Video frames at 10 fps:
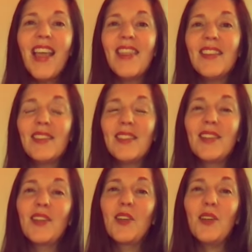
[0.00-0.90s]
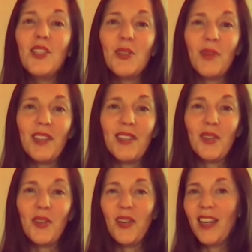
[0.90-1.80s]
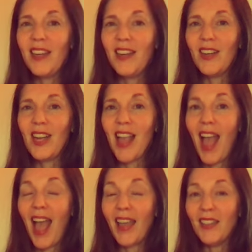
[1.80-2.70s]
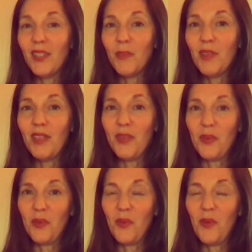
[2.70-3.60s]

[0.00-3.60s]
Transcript: This is Gershwin, so you're gonna hear It Had to Be You,